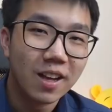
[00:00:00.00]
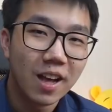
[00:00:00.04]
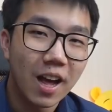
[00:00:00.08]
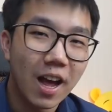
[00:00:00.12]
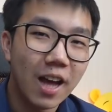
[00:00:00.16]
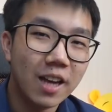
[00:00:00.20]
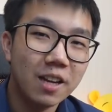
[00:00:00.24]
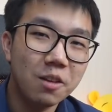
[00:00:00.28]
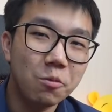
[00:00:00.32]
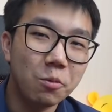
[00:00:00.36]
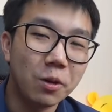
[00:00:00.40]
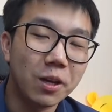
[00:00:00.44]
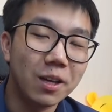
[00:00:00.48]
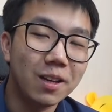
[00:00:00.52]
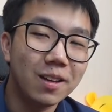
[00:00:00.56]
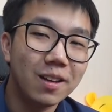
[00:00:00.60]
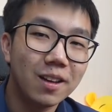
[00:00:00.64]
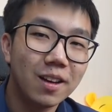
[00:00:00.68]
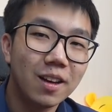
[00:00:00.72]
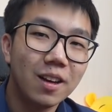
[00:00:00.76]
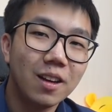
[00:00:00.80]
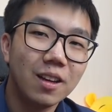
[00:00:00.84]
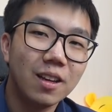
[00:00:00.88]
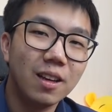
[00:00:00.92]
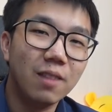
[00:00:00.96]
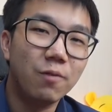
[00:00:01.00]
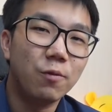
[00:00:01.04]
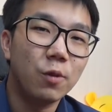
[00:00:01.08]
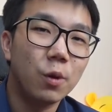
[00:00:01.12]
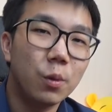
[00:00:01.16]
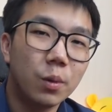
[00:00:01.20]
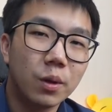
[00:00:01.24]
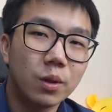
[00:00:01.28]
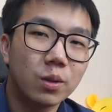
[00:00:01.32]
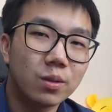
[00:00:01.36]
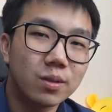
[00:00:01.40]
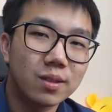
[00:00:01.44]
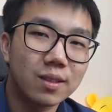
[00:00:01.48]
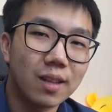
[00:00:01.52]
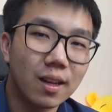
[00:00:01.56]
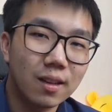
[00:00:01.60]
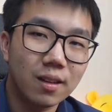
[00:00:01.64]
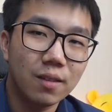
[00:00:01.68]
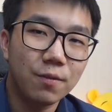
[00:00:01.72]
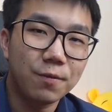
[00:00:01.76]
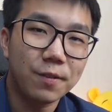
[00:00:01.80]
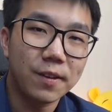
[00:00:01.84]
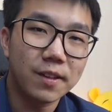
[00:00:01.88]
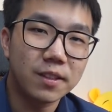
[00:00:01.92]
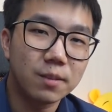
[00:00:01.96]
Anyway, if we were to
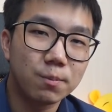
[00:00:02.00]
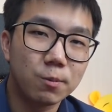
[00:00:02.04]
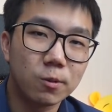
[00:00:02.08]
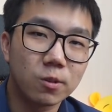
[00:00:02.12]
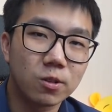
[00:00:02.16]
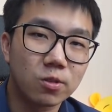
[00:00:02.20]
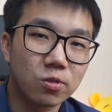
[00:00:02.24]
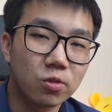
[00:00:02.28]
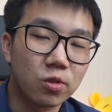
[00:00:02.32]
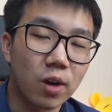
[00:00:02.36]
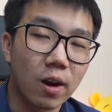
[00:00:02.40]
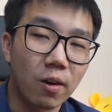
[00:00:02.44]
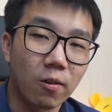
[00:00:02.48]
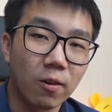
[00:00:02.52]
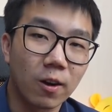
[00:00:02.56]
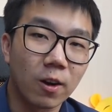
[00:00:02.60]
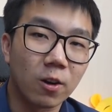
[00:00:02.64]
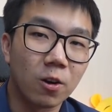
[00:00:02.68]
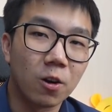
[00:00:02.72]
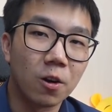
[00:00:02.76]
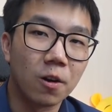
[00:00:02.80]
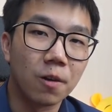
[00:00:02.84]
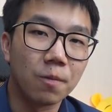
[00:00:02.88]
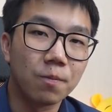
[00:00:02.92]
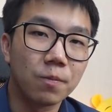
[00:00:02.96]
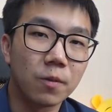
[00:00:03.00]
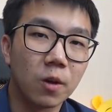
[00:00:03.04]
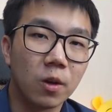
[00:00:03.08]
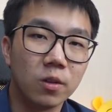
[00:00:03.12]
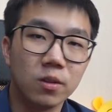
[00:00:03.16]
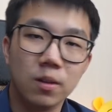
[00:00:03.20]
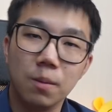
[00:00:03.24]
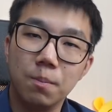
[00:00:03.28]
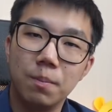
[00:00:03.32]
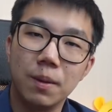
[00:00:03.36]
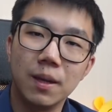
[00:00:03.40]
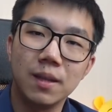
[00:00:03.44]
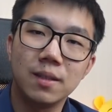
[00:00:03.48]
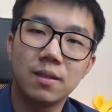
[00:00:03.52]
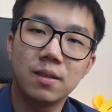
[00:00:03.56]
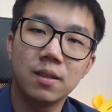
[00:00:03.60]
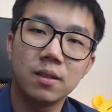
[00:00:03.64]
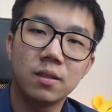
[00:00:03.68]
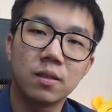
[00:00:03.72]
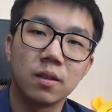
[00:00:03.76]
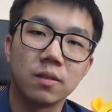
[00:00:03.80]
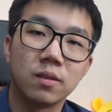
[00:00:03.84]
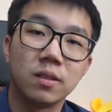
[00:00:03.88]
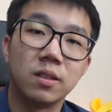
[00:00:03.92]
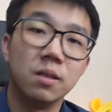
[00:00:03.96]
study Facebook's track record on the
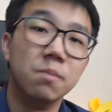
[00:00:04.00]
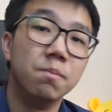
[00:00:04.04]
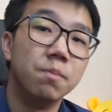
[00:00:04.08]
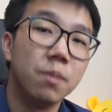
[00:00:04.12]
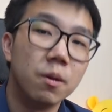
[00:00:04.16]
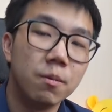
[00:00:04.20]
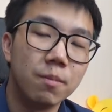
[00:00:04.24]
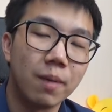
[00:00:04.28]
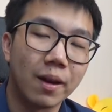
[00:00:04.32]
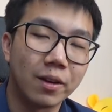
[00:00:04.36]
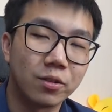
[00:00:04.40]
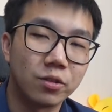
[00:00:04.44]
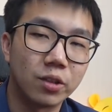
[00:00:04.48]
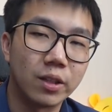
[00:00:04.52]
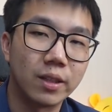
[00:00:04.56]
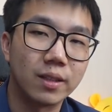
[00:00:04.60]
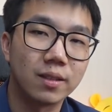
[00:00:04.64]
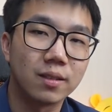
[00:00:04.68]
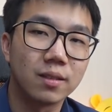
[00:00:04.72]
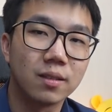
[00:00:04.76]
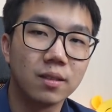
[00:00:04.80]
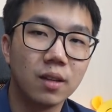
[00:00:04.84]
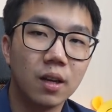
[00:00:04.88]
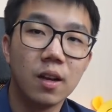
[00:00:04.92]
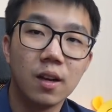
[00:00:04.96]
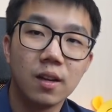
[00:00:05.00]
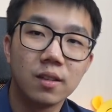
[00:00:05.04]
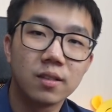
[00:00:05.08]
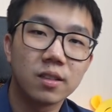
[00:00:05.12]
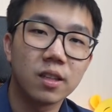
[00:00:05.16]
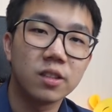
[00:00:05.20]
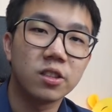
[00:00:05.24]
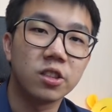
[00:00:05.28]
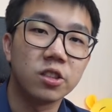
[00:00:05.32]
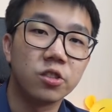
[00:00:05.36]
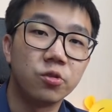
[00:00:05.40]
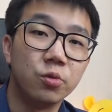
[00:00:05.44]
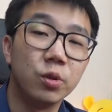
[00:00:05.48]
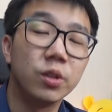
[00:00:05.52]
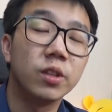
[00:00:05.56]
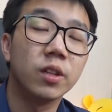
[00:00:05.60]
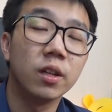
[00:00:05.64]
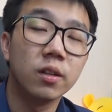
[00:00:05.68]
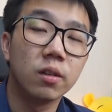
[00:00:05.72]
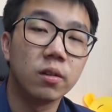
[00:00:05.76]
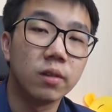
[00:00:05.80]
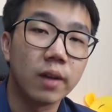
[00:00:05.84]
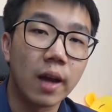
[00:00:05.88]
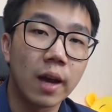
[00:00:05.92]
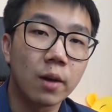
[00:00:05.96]
basis of simple metrics such as
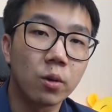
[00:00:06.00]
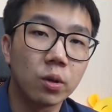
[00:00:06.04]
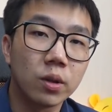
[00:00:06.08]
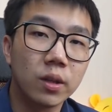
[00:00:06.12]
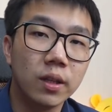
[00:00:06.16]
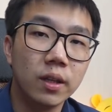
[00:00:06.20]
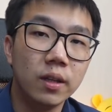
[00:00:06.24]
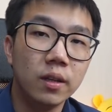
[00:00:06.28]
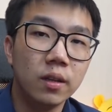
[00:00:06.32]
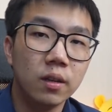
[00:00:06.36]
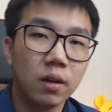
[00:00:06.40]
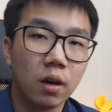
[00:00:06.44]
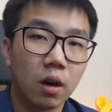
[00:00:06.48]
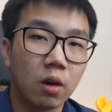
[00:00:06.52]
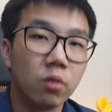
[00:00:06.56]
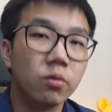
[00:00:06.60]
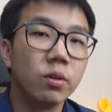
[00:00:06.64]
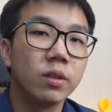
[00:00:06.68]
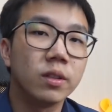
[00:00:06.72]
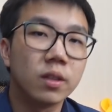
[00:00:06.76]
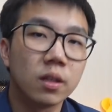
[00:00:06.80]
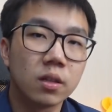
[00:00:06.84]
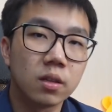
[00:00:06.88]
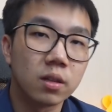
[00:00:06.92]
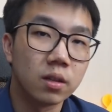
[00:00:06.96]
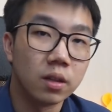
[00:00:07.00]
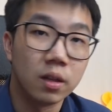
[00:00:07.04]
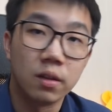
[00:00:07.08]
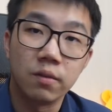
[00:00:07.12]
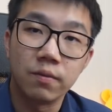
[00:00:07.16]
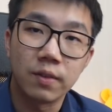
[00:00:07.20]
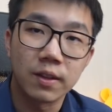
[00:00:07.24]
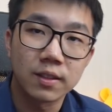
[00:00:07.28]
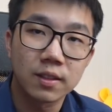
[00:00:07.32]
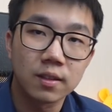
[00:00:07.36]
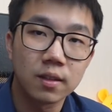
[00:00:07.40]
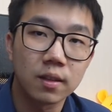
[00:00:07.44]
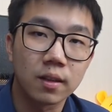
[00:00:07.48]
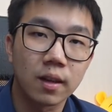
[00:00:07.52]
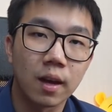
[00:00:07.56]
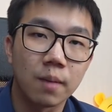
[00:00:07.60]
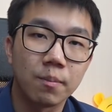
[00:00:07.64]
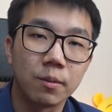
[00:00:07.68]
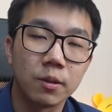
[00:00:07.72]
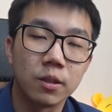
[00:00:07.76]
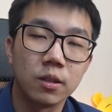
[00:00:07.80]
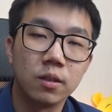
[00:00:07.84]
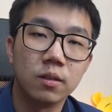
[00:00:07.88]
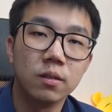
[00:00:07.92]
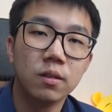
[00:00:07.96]
return on equity or return on invested
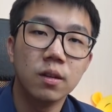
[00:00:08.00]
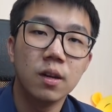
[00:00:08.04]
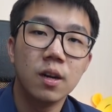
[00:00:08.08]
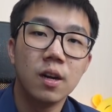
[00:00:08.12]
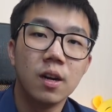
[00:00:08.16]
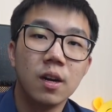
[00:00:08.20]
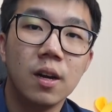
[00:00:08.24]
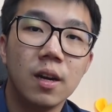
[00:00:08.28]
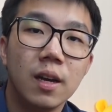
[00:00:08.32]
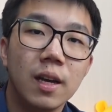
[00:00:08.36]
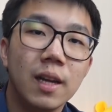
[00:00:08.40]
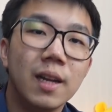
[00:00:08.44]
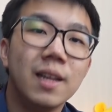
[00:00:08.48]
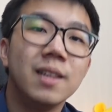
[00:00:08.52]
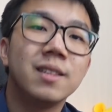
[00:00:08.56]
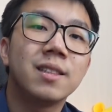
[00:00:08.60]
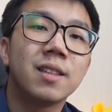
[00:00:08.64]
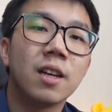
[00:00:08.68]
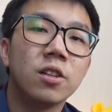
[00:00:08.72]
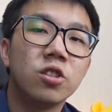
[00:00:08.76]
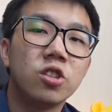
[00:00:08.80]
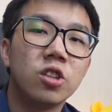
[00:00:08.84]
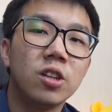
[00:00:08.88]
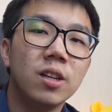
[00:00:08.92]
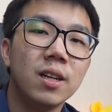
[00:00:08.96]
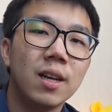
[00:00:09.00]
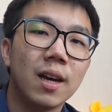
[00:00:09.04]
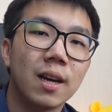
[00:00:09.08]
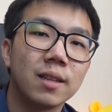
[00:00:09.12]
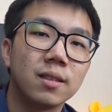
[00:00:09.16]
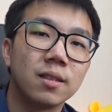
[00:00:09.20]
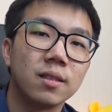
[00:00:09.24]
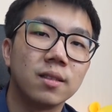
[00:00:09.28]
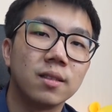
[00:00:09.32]
capital, it essentially has a